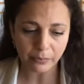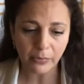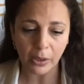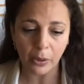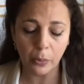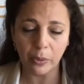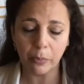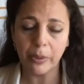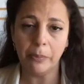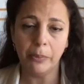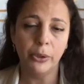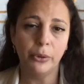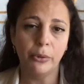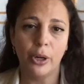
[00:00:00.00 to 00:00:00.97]
with
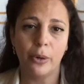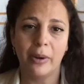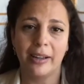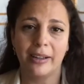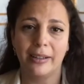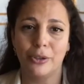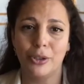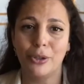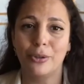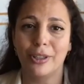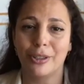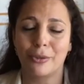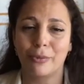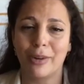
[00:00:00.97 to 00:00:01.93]
people who know how to do
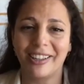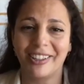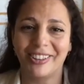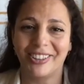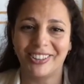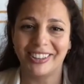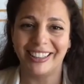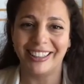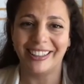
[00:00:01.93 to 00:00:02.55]
this regularly